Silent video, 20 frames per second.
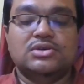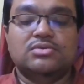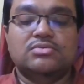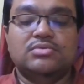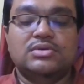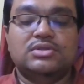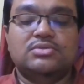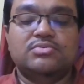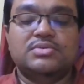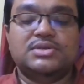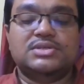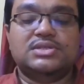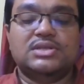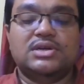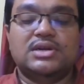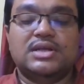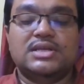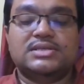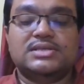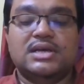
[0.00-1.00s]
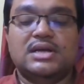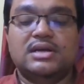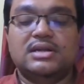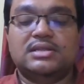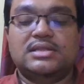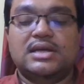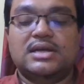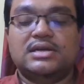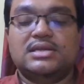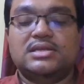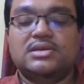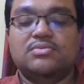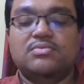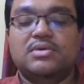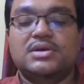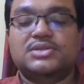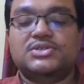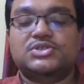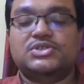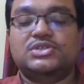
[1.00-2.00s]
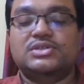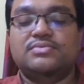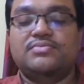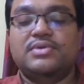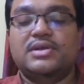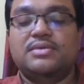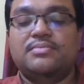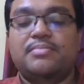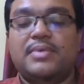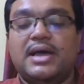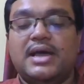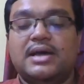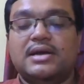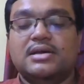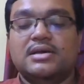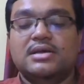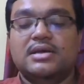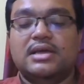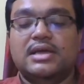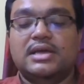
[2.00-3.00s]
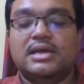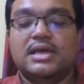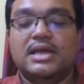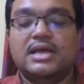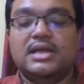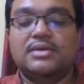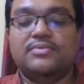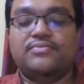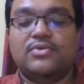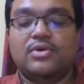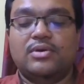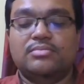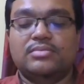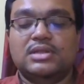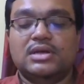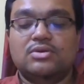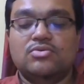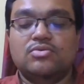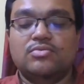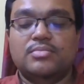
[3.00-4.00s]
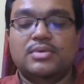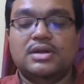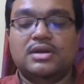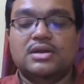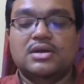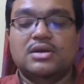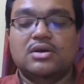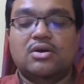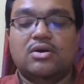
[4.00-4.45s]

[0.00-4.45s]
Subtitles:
with which the result that he was driven back again from the women